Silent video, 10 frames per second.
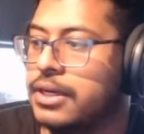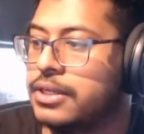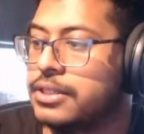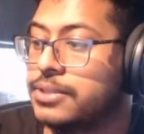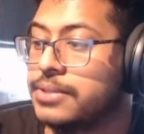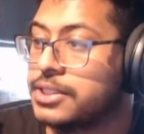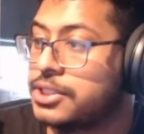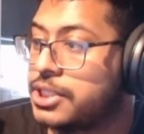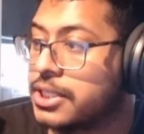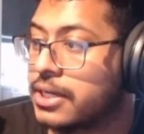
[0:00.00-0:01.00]
So let's
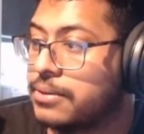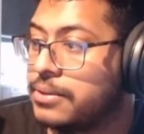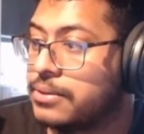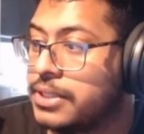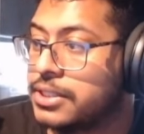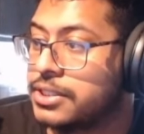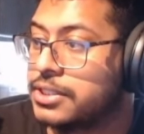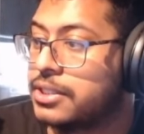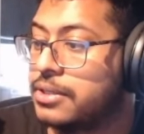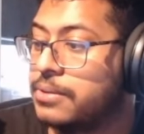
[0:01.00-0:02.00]
check out your Lingsha. No